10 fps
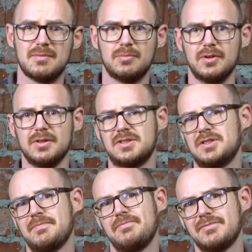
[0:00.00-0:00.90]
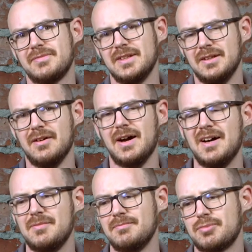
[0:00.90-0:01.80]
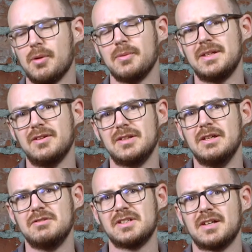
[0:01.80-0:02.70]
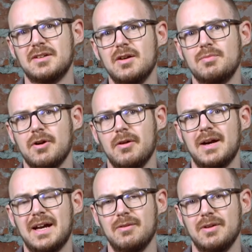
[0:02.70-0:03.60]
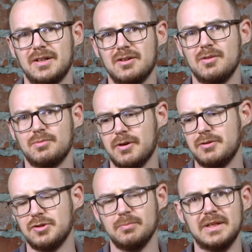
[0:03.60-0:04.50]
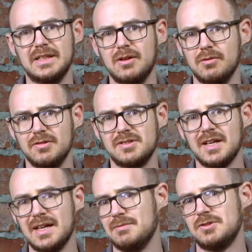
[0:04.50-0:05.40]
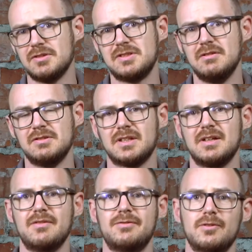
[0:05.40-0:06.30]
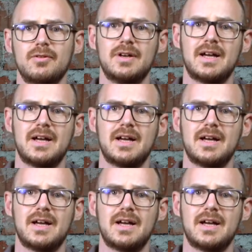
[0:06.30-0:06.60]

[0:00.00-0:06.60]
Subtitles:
but you know, I'm probably not using a GoPro how a GoPro should be used. I'm just using it for